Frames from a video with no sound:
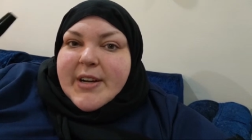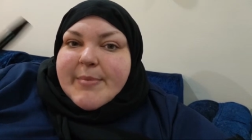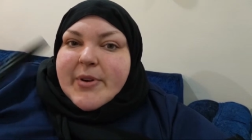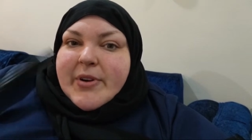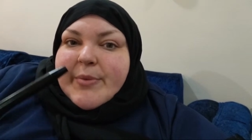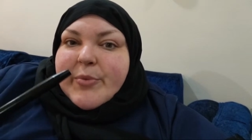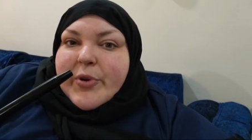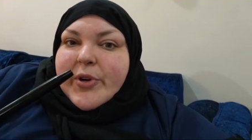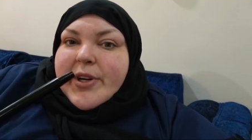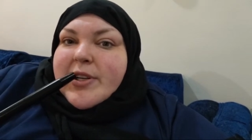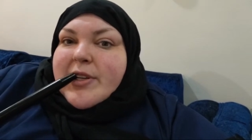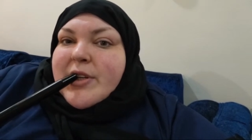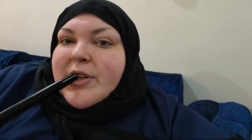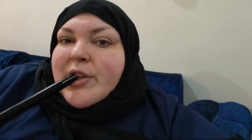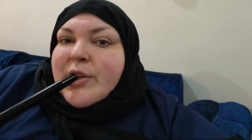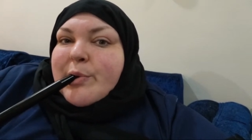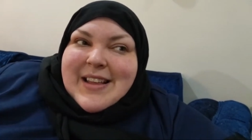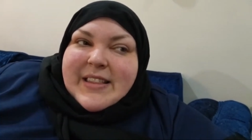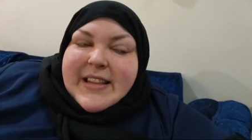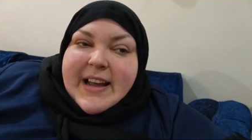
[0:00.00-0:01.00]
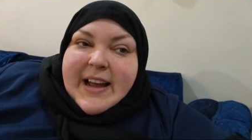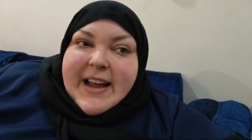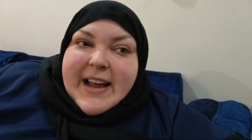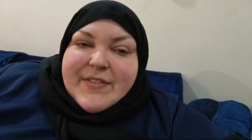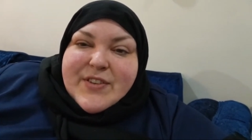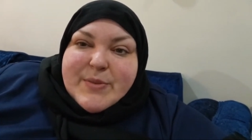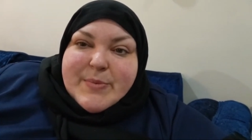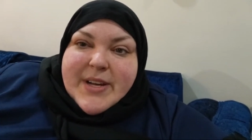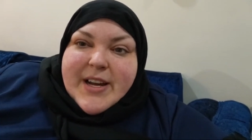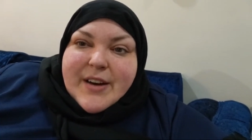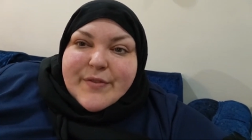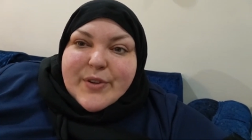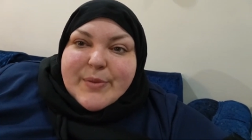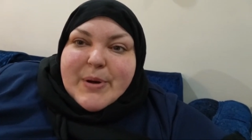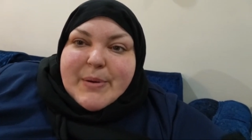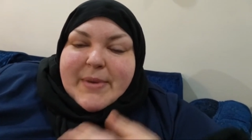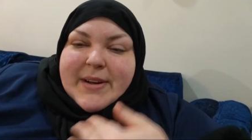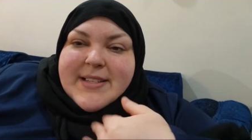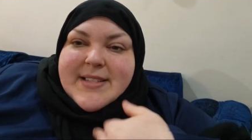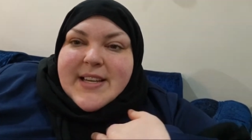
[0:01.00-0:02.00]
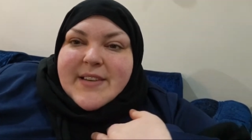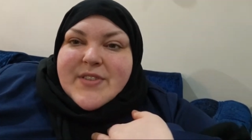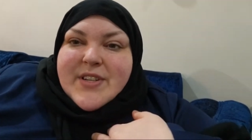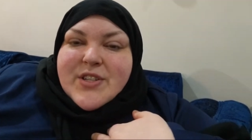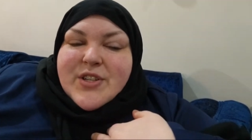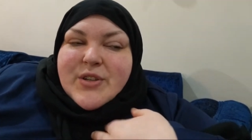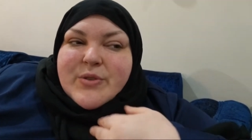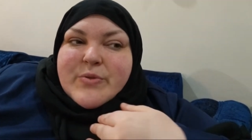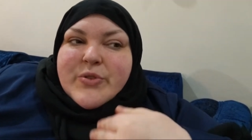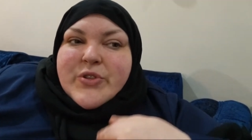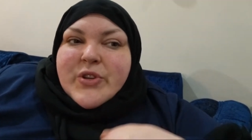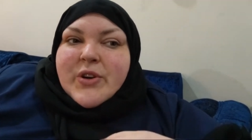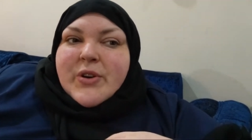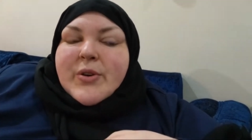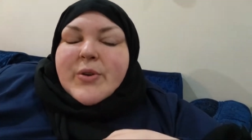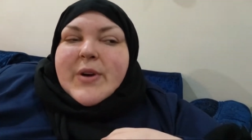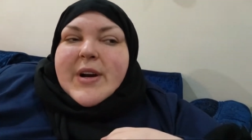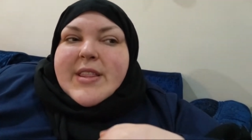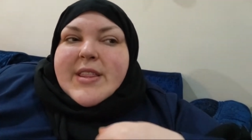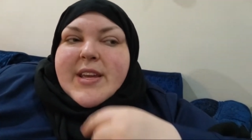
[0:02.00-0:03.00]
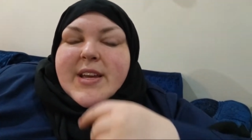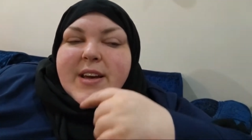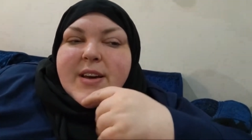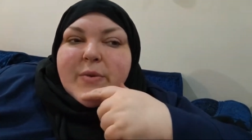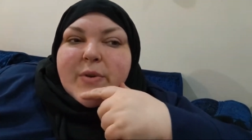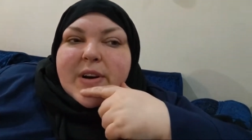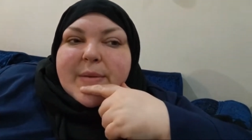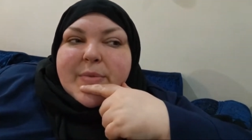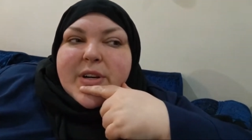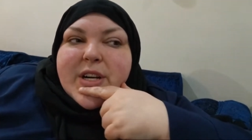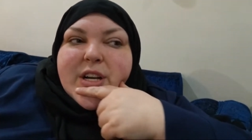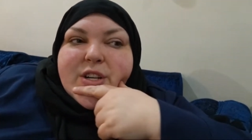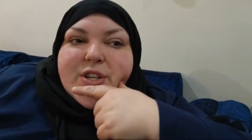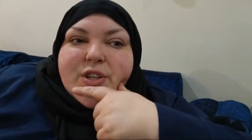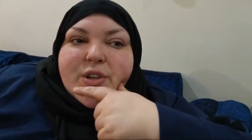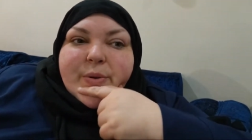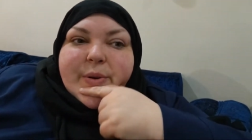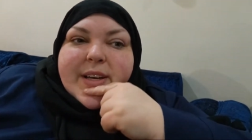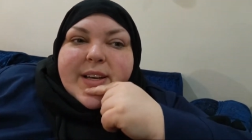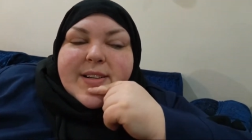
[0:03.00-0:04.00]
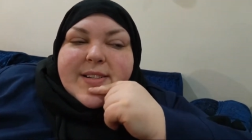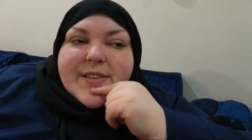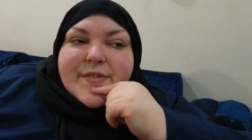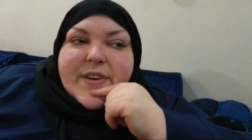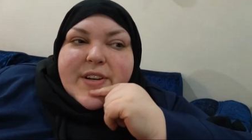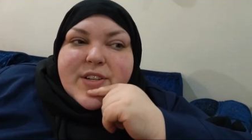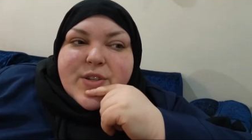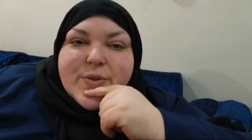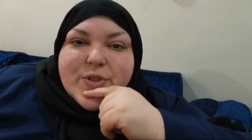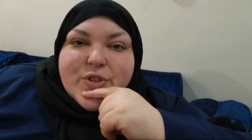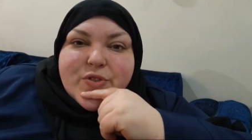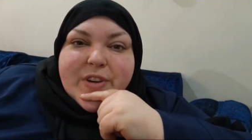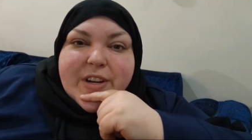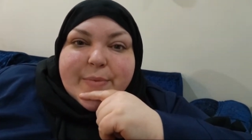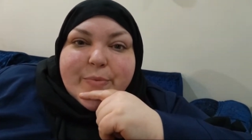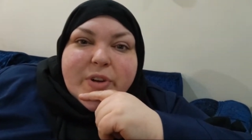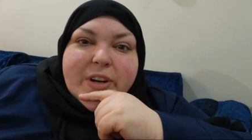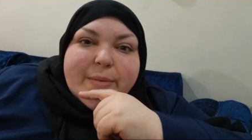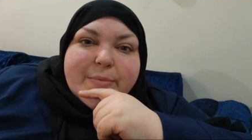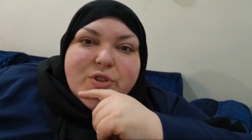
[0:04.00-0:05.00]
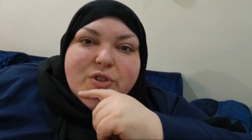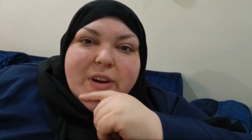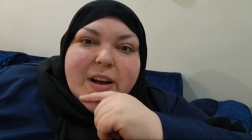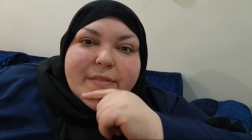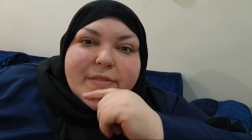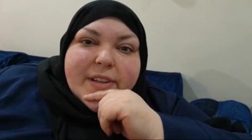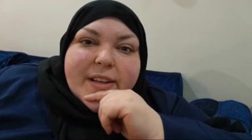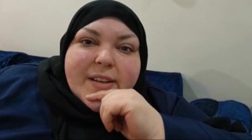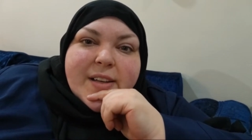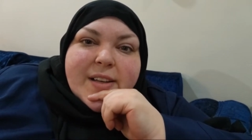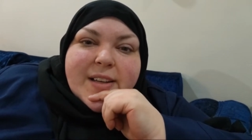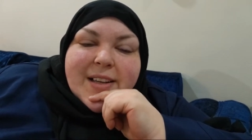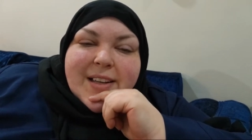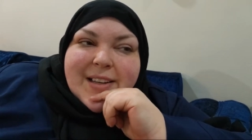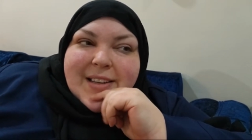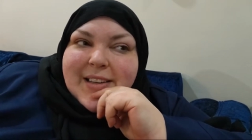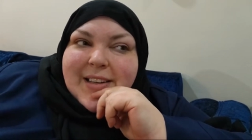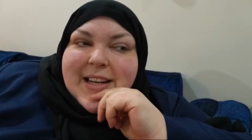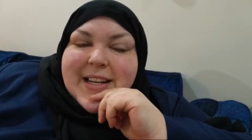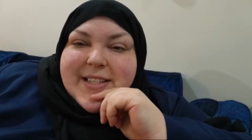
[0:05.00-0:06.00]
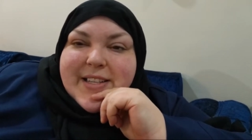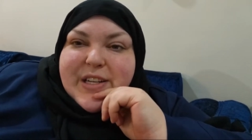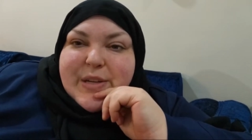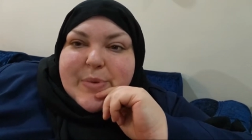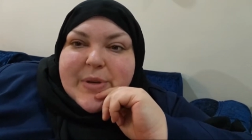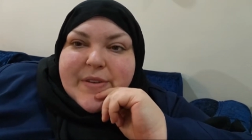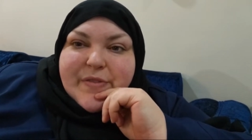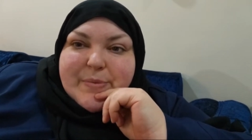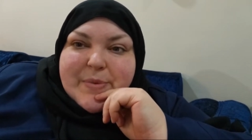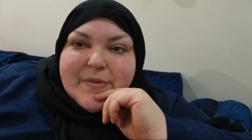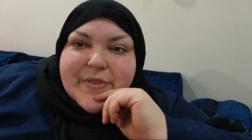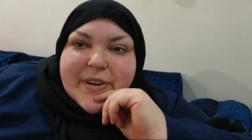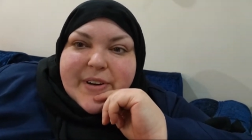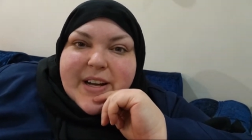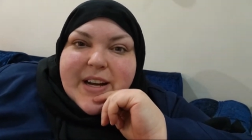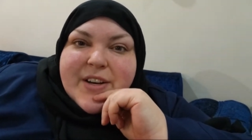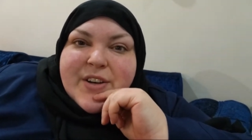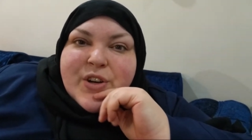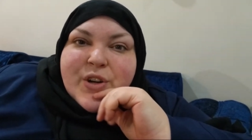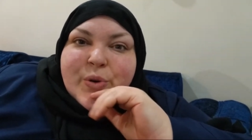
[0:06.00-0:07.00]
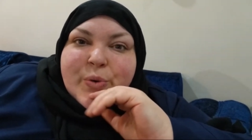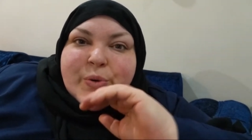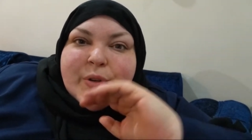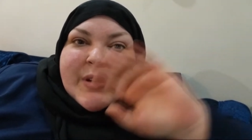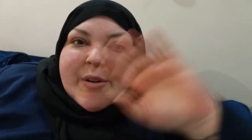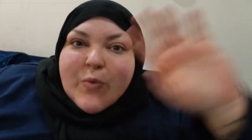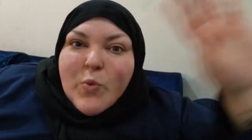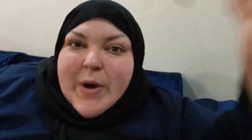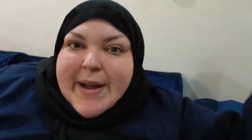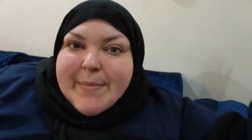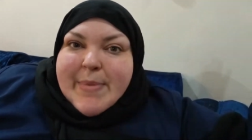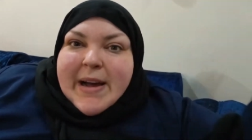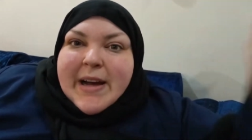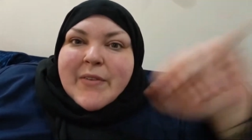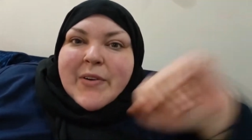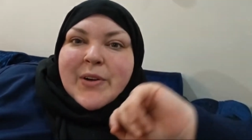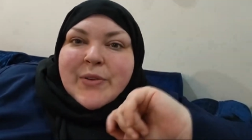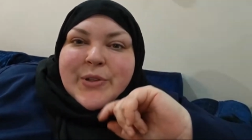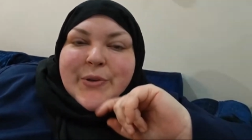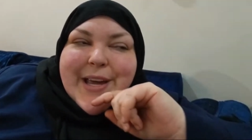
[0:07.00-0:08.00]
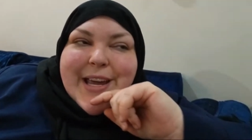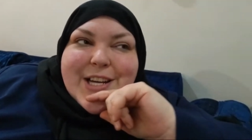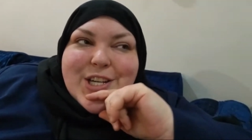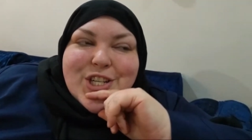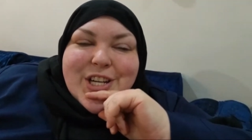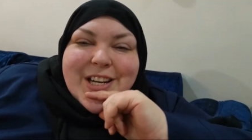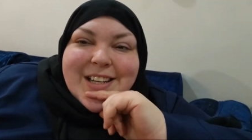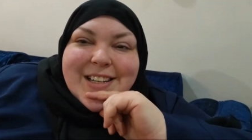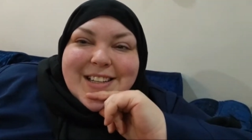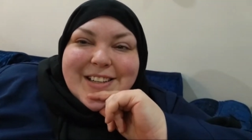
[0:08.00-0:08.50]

about it more like I have to be careful about my safety too. So I think what I'm going to do is if I do stream when I'm traveling, it's going to be from a very unknown white background location.